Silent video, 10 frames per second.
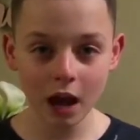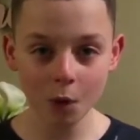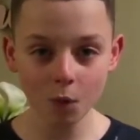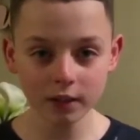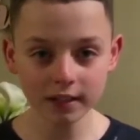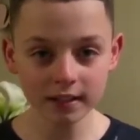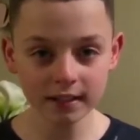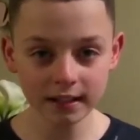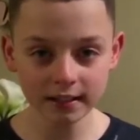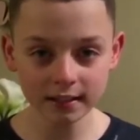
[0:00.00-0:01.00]
I wanted to
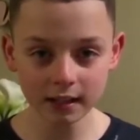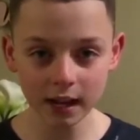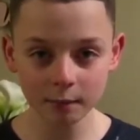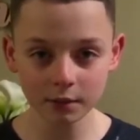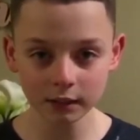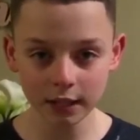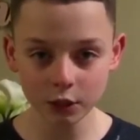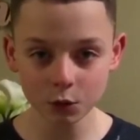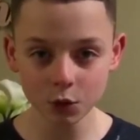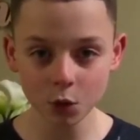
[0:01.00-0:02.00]
take this time to
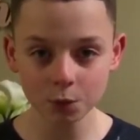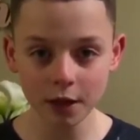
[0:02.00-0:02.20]
let you know